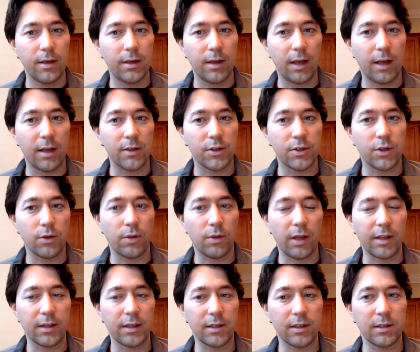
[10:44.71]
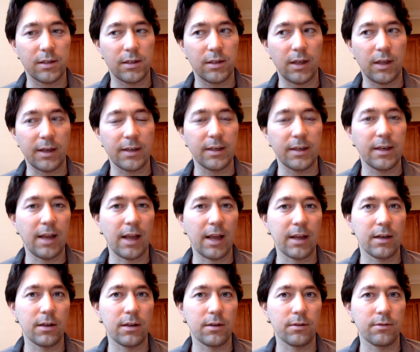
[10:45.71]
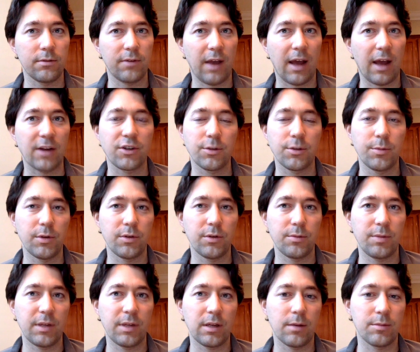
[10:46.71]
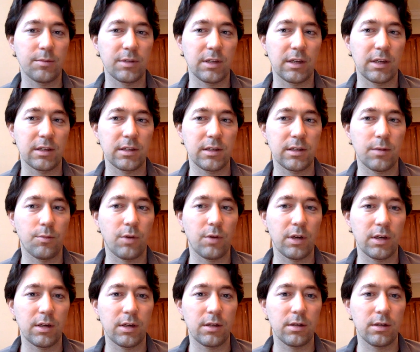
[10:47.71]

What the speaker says: And so like this like negative attribute becomes like somewhat